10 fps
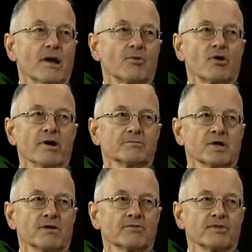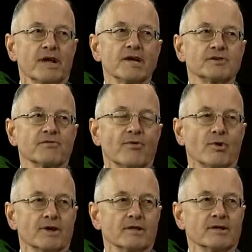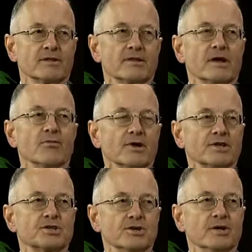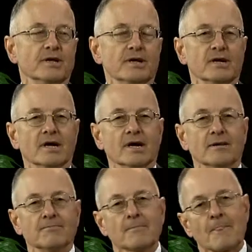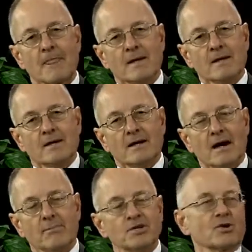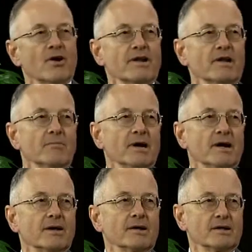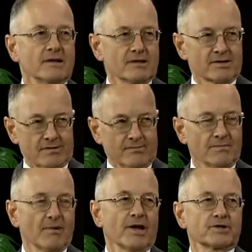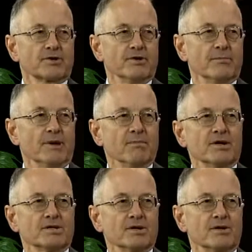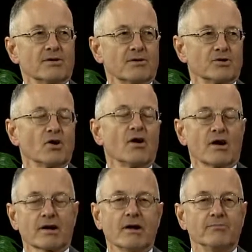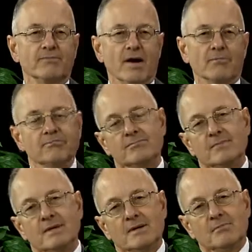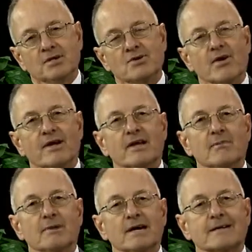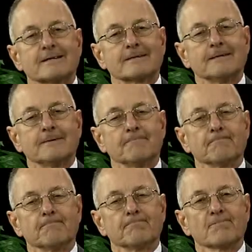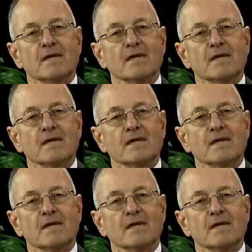mammograms after the age of 40 that they really should. Uh, I'll be talking about at, at the lecture you may mention or mm-hmm. talk. I'll, I'll, be talking about um,